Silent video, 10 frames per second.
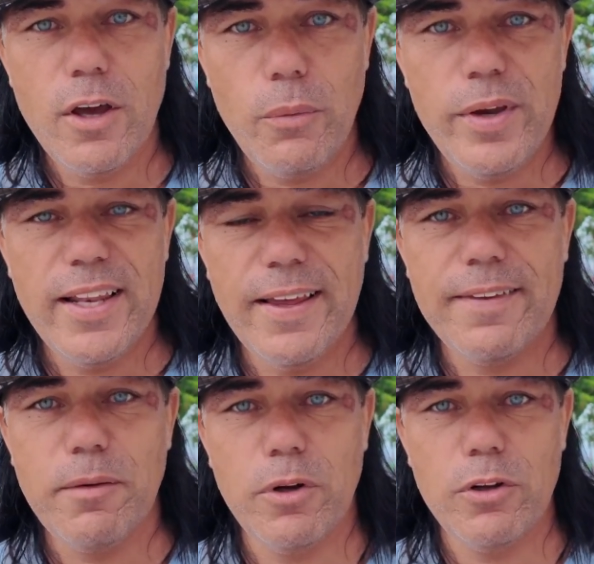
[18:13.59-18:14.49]
We lend
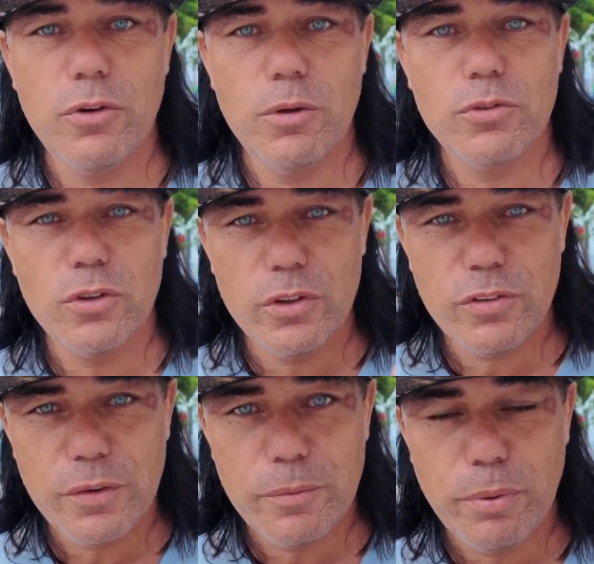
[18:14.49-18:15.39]
that money to them. So it's
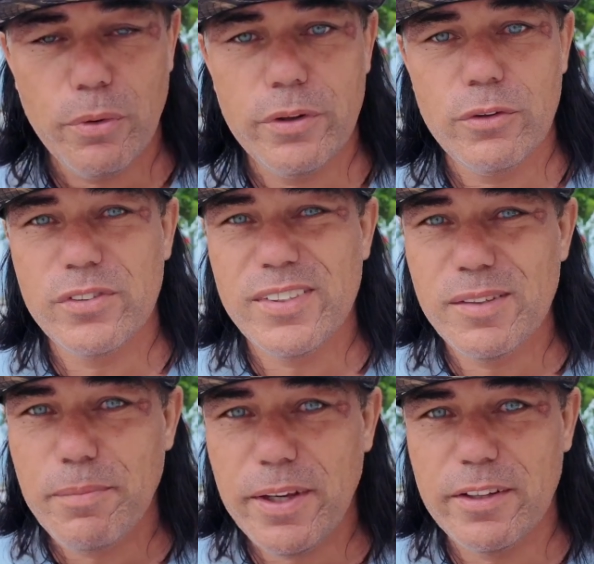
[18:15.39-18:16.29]
very important to see a
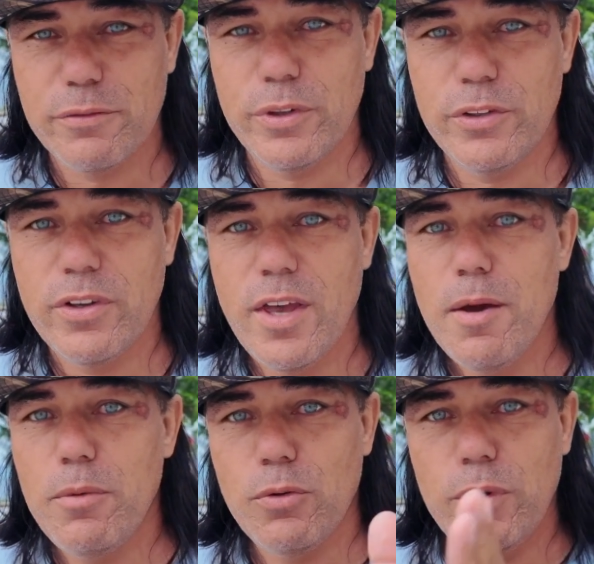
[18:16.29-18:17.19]
big difference
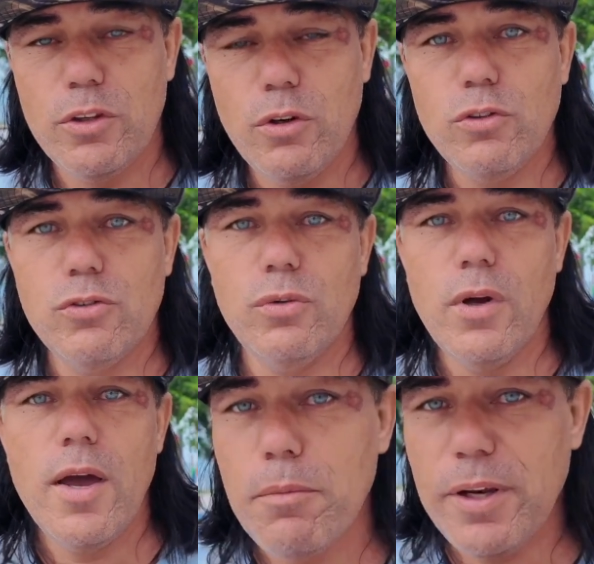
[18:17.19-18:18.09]
between those two.
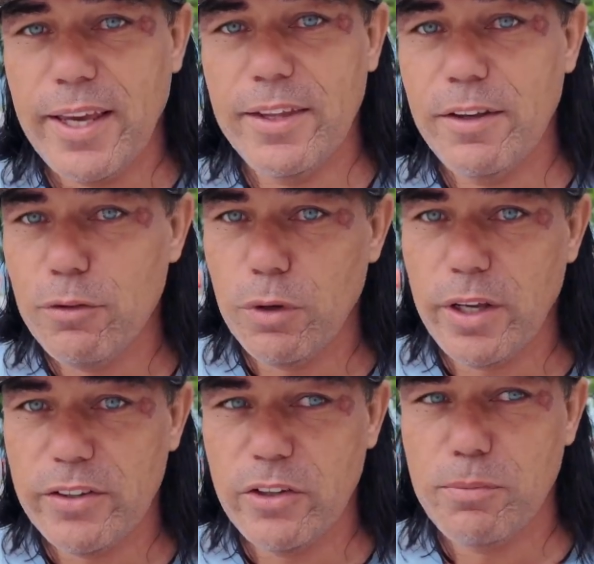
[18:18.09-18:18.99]
But again, if you want to
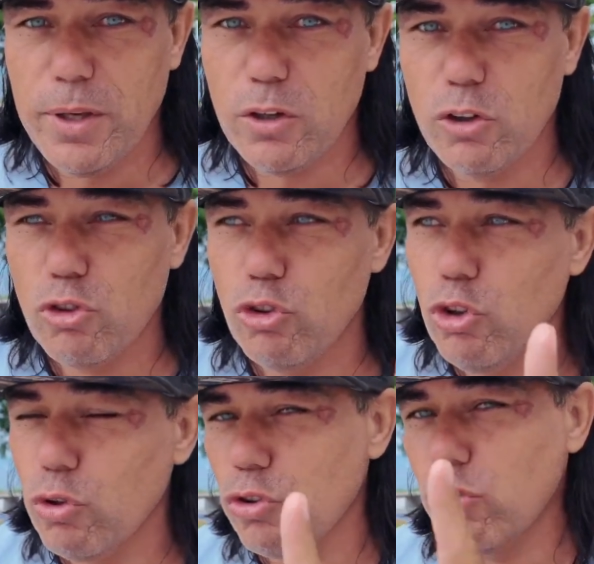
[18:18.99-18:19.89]
exchange Bitcoins to
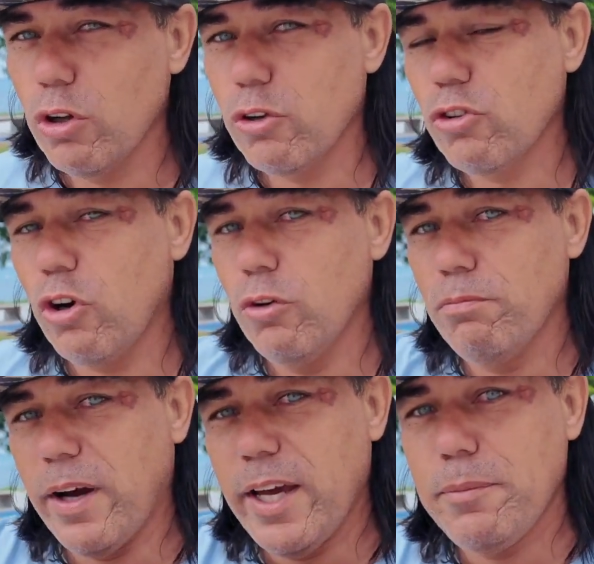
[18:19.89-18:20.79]
euros or dollars on
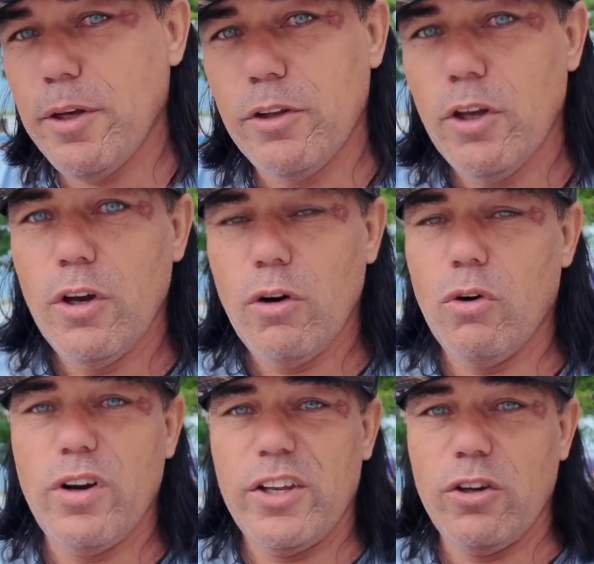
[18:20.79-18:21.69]
Bybit
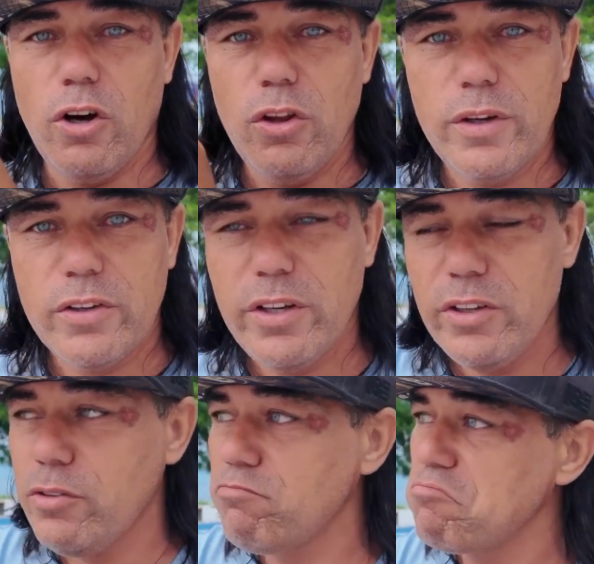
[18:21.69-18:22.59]
or any other
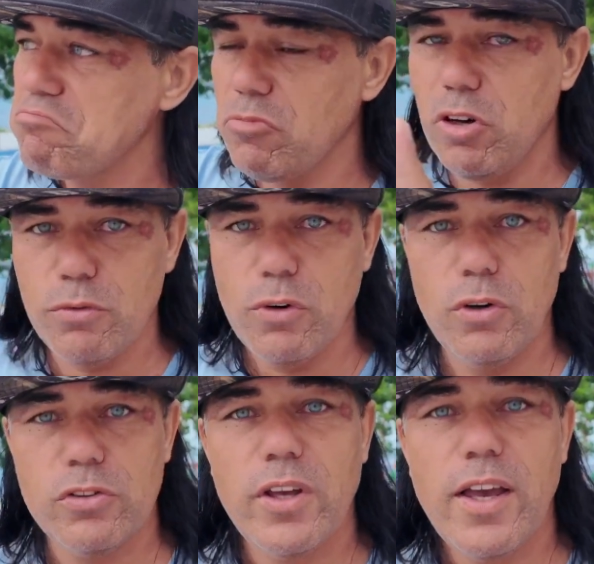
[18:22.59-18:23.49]
exchange, of
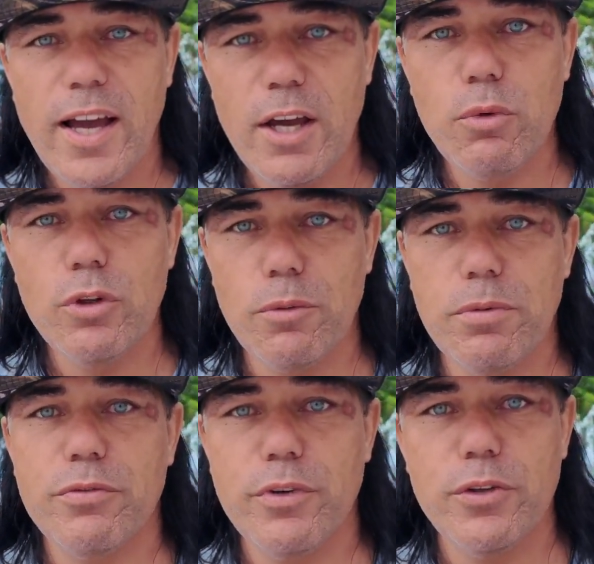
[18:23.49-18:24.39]
course, I would not
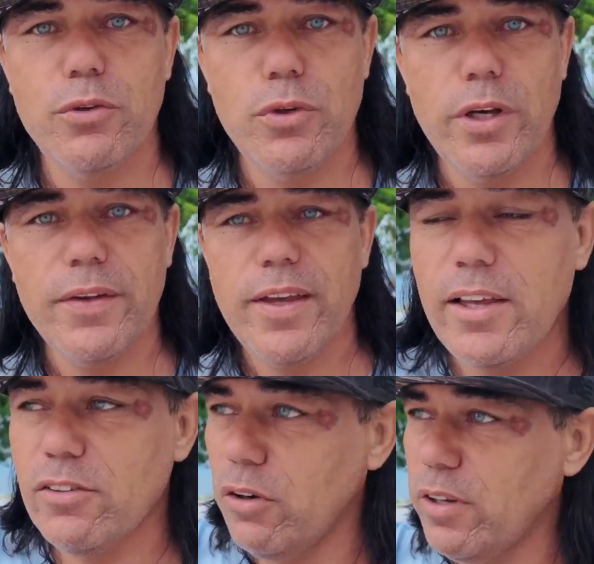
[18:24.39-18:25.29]
be afraid to do that.
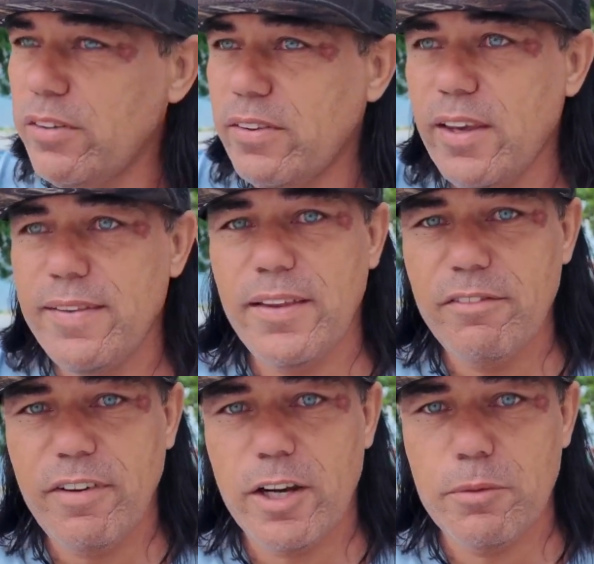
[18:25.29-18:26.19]
As long as they stay in that
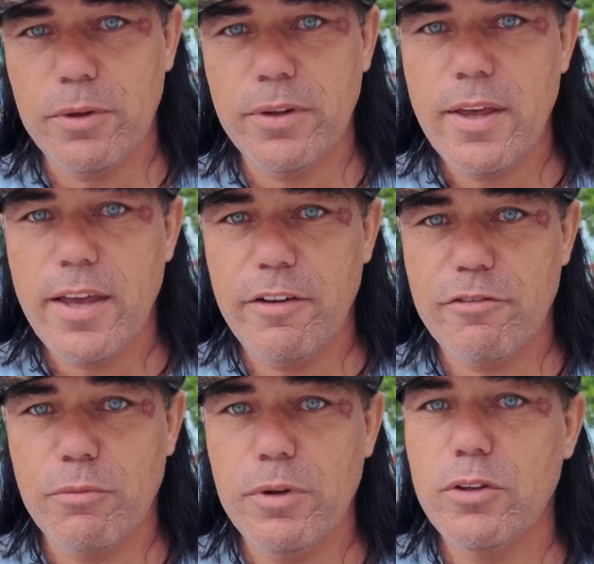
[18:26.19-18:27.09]
environment, and
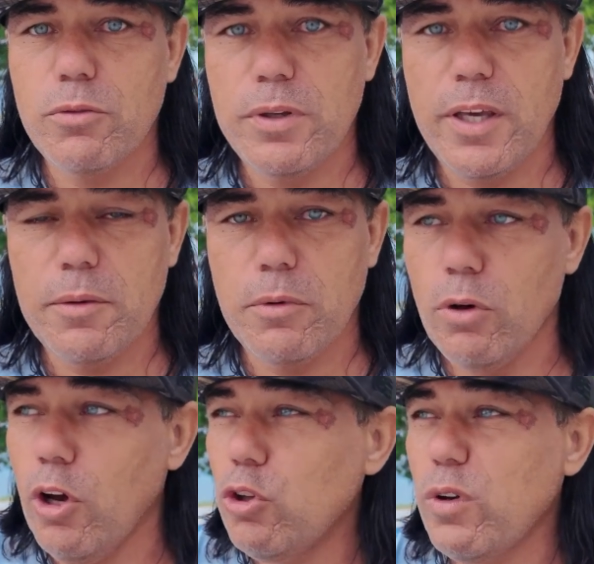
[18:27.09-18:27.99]
for me to be able
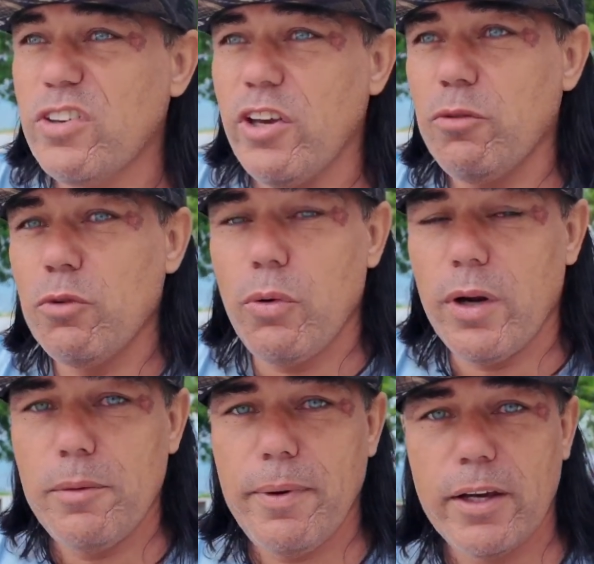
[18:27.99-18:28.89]
to exchange them
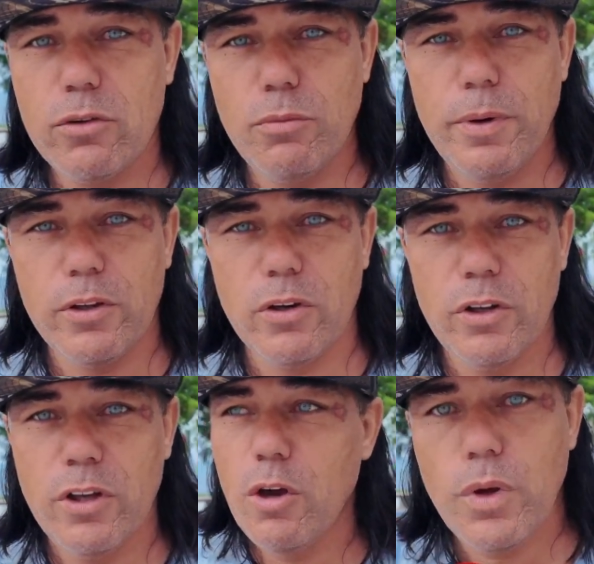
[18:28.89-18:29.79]
quickly back to
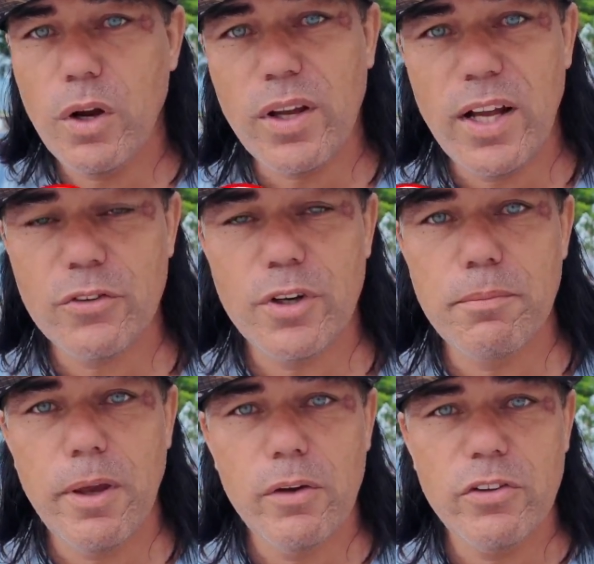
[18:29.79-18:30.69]
Bitcoin without answering
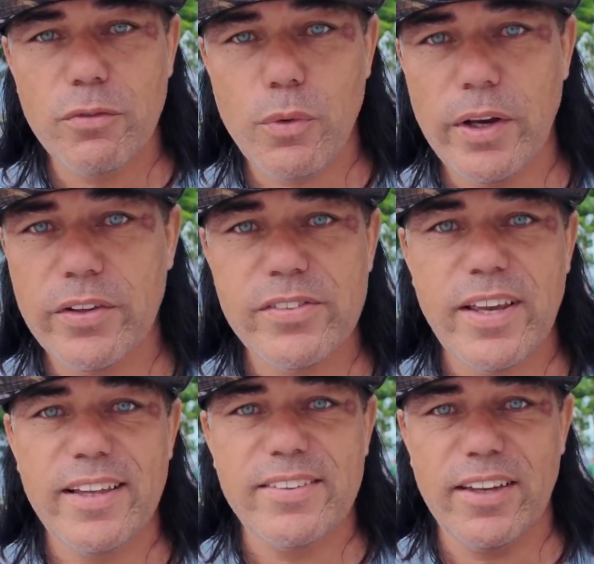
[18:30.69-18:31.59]
millions of questions,
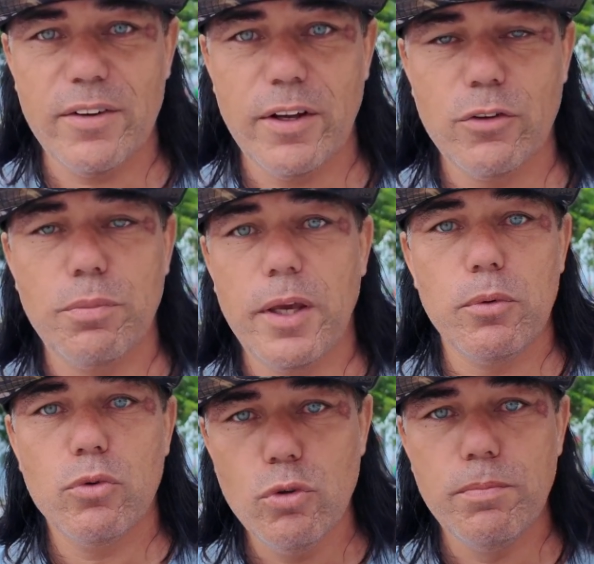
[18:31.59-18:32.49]
etc., to be
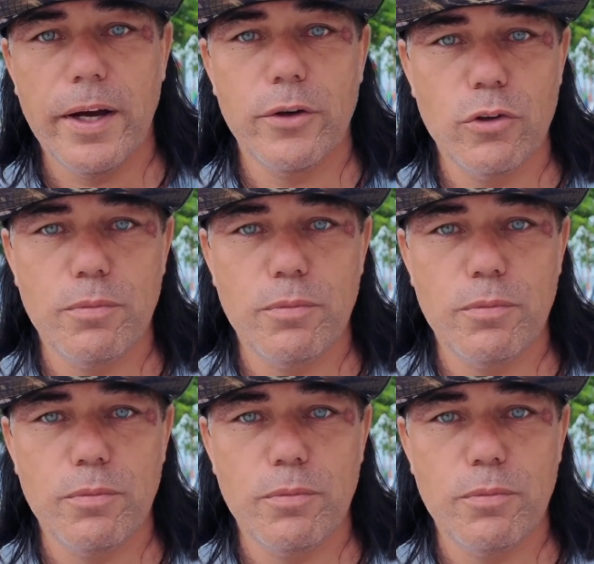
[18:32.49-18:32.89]
able to buy those